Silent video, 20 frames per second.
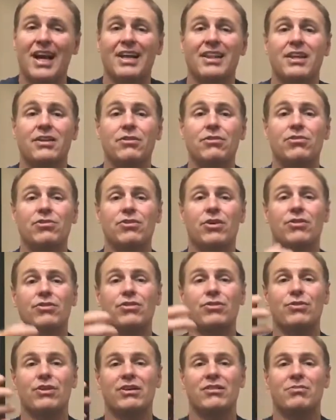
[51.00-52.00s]
and then you start
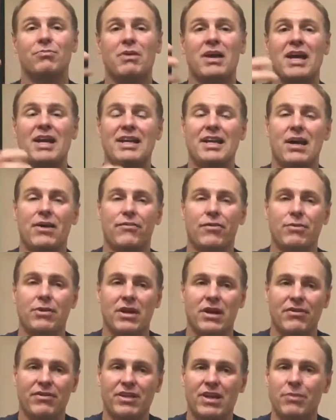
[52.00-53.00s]
to expand out from
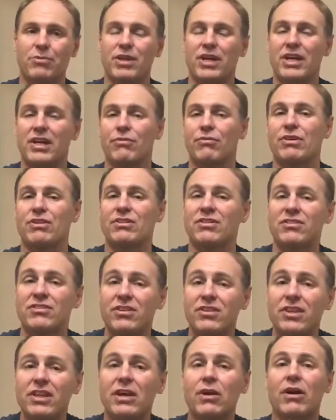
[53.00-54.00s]
there. Every time you kind of reach a
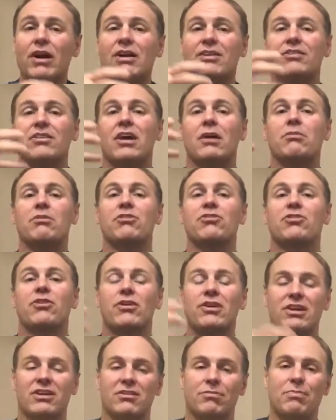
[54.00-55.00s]
ceiling, all right, it's time to
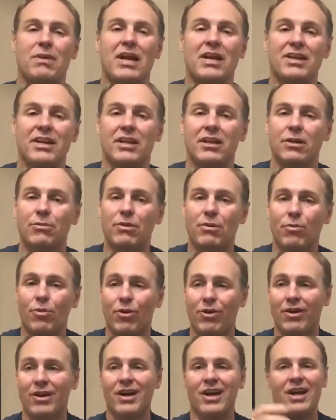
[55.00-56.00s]
start expanding a little bit
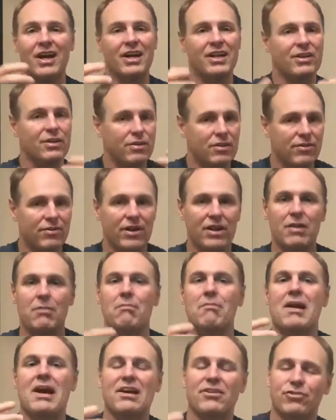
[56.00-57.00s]
more, and you develop
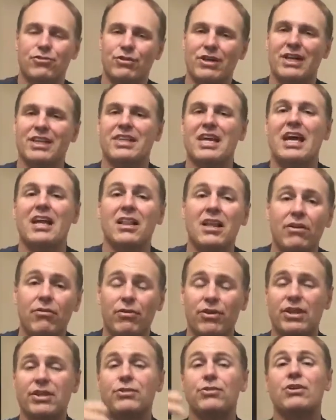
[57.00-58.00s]
mastery at that level,
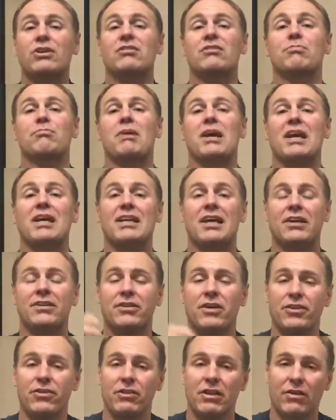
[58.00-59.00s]
and then you expand out
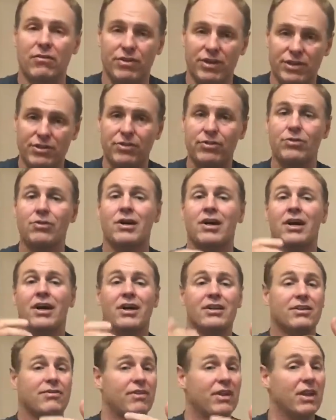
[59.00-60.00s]
another level, and you
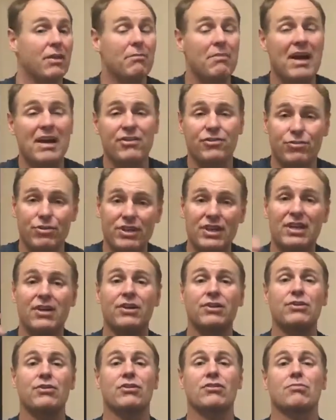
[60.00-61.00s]
develop mastery there,
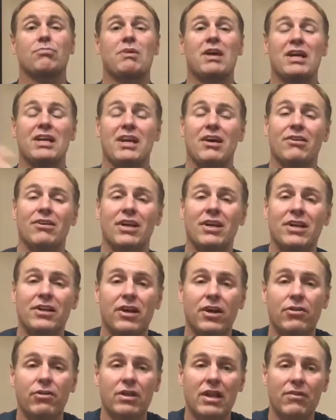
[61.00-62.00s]
and you expand out yet
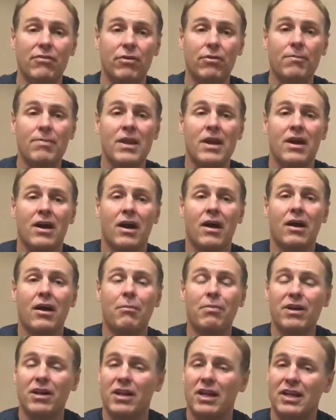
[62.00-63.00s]
another level.
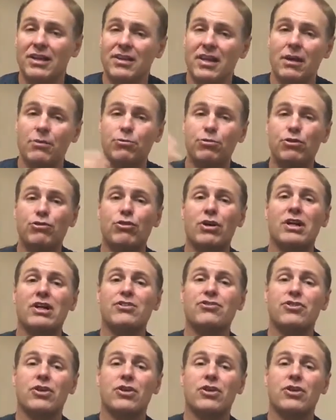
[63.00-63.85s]
But a lot of times we try to